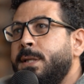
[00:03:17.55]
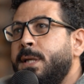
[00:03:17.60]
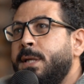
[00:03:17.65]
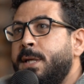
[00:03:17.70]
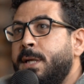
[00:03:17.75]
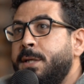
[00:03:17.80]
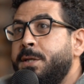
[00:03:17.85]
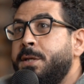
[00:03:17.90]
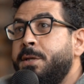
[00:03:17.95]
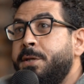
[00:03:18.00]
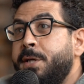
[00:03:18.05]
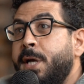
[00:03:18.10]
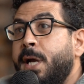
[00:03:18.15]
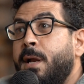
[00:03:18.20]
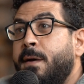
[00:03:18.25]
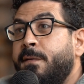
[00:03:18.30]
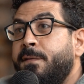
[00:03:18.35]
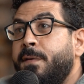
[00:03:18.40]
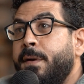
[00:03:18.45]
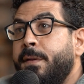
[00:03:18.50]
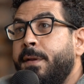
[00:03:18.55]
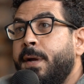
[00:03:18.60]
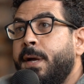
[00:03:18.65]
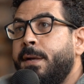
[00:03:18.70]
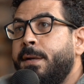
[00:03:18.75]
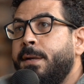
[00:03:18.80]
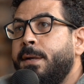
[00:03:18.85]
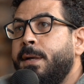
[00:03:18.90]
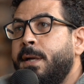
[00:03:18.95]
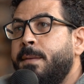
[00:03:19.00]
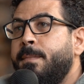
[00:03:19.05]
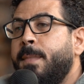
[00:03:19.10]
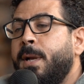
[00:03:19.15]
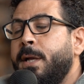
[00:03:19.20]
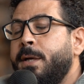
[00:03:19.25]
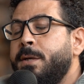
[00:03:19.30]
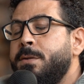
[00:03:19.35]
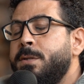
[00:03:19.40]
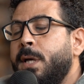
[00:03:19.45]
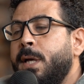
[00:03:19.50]
detention jail after that in
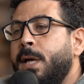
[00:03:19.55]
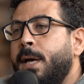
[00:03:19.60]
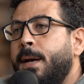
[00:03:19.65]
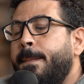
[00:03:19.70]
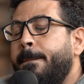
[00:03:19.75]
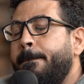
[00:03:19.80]
Malaysia, yeah.